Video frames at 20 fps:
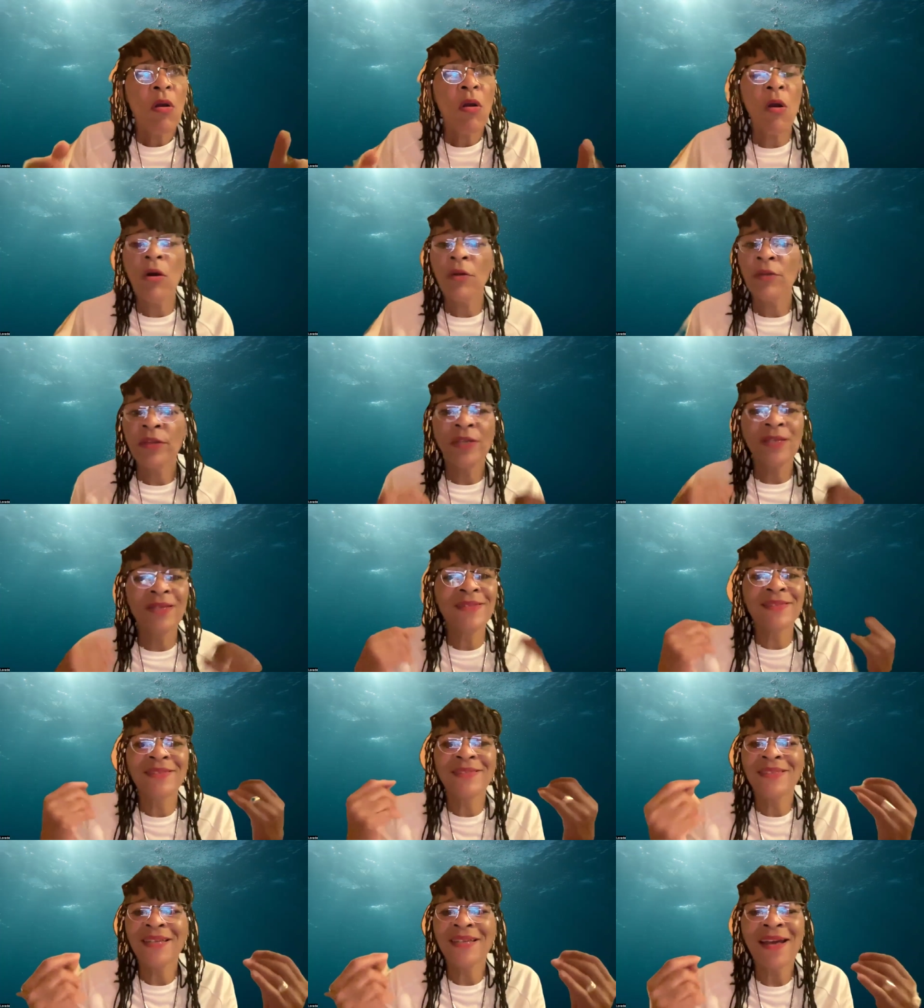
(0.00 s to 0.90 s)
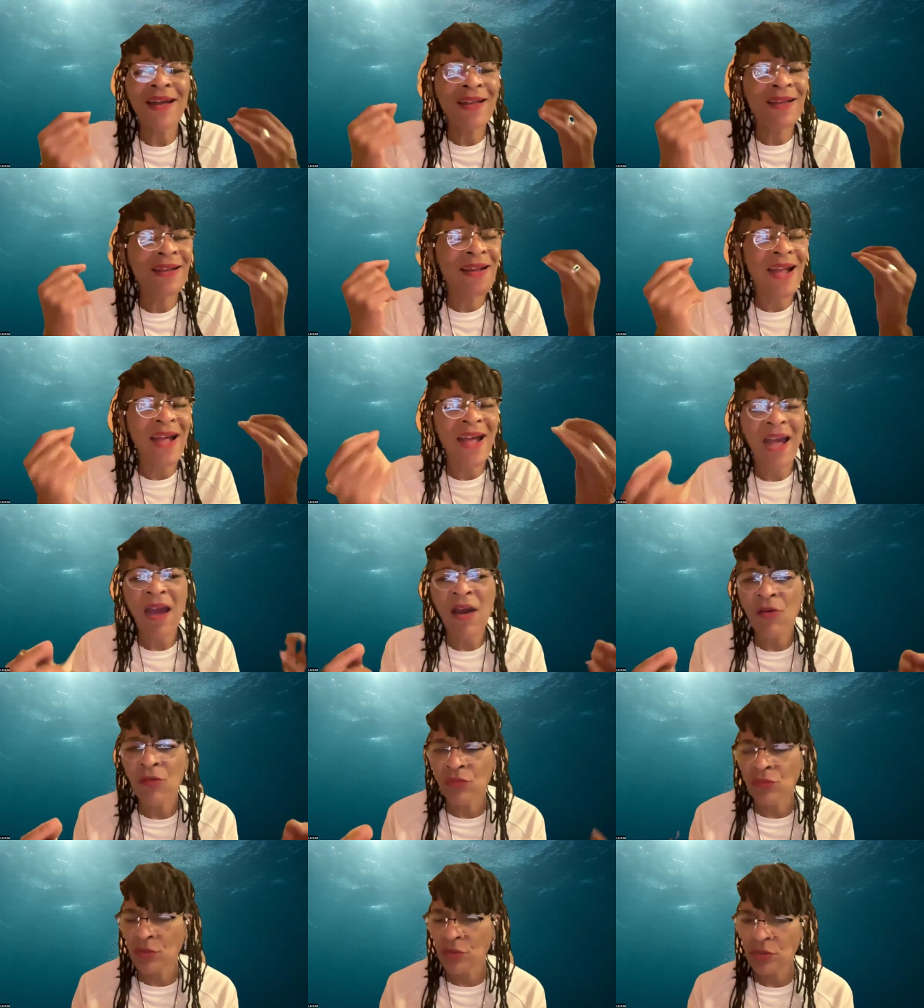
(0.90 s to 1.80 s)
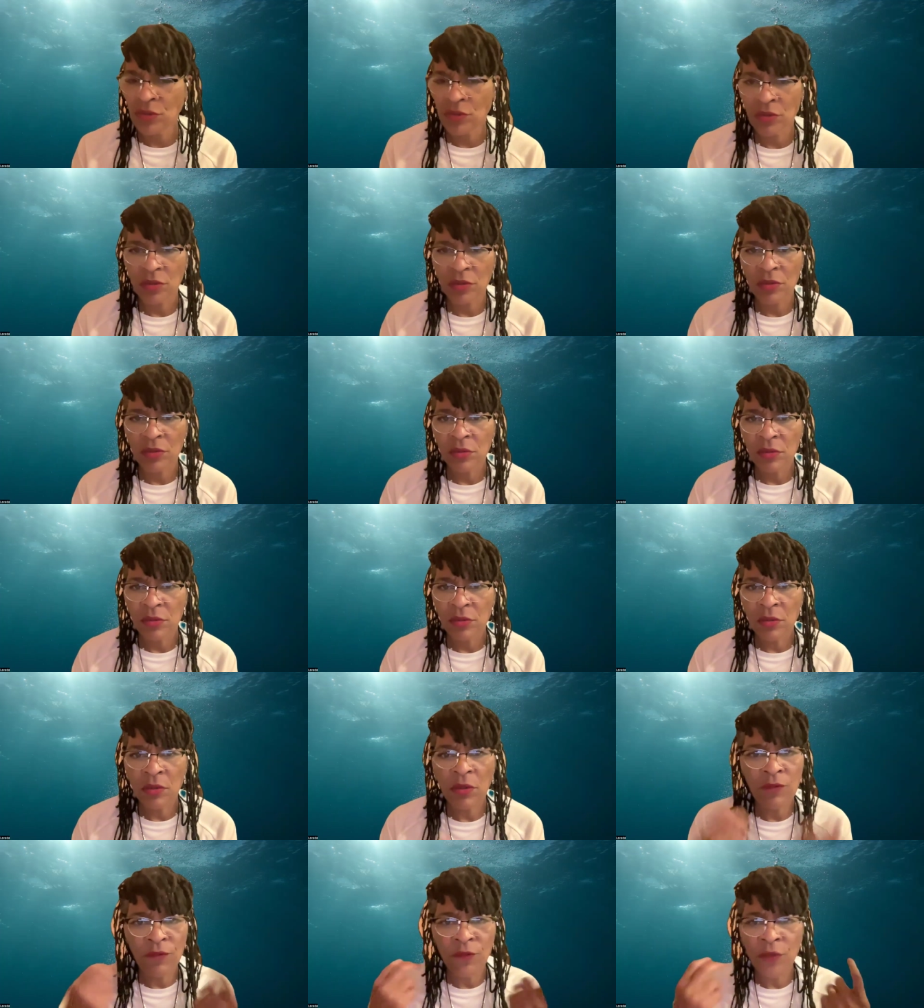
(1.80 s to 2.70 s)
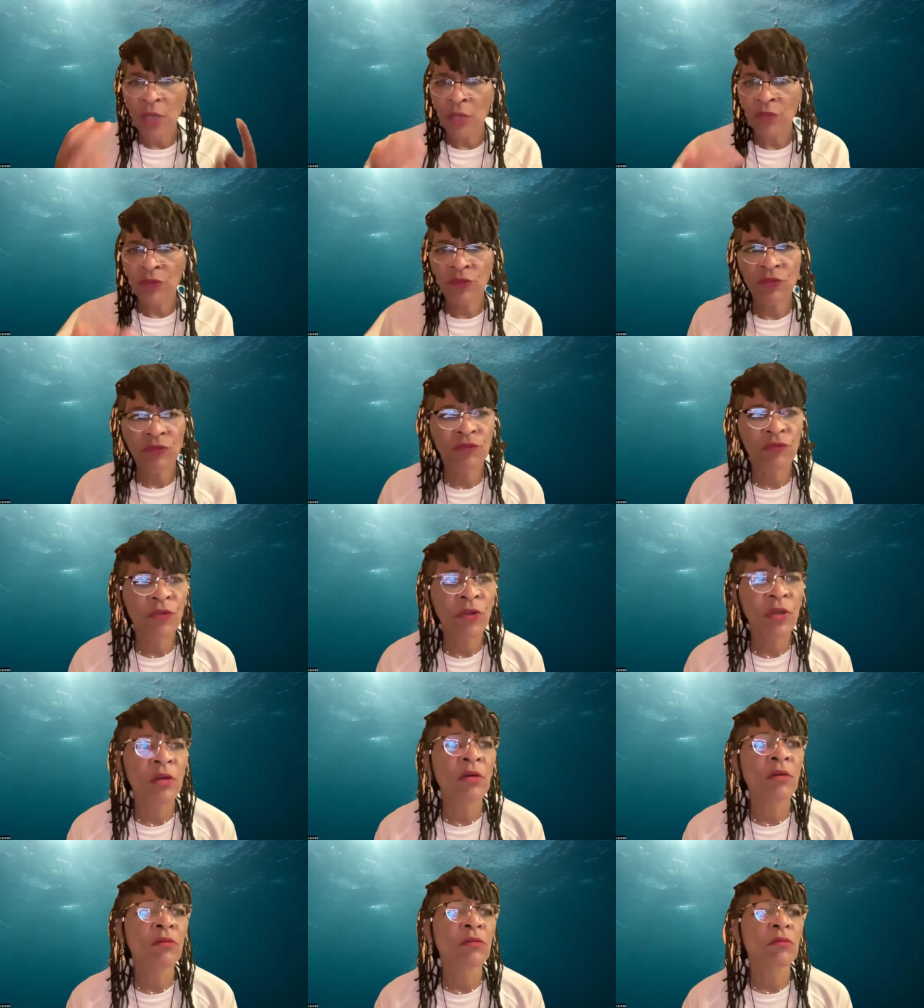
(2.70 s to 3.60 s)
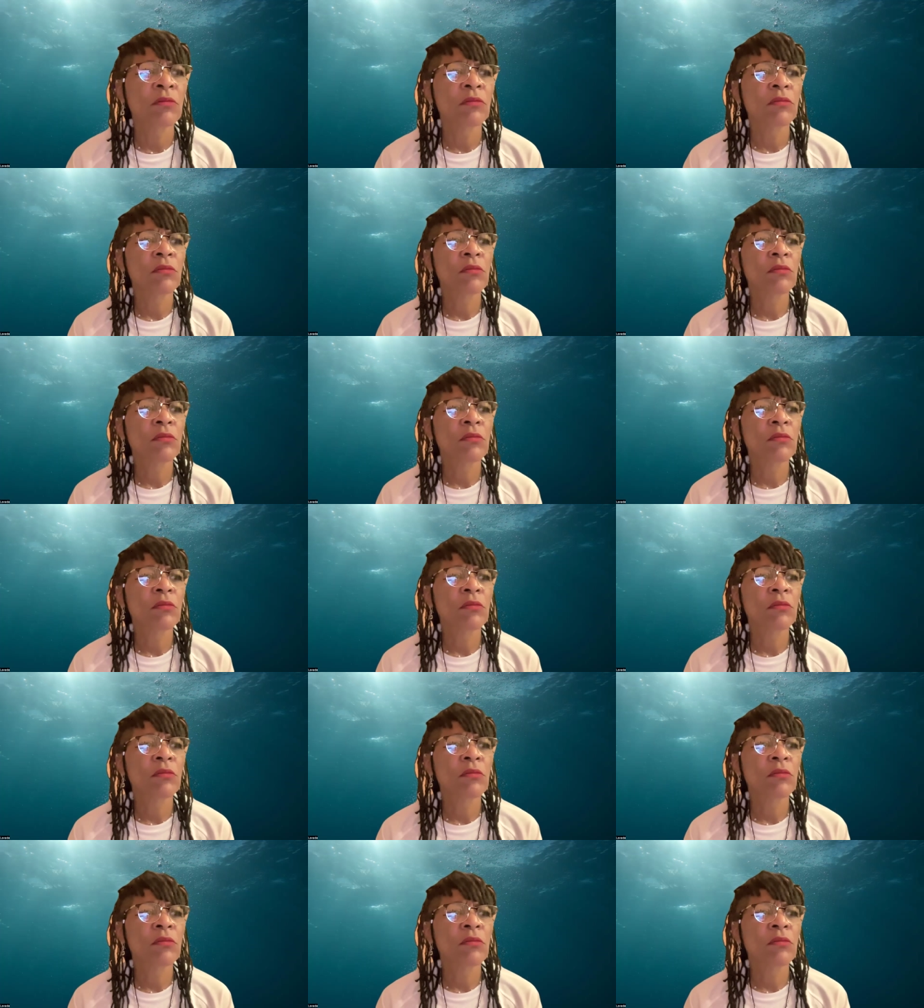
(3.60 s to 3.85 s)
are the entire house of Yasharel.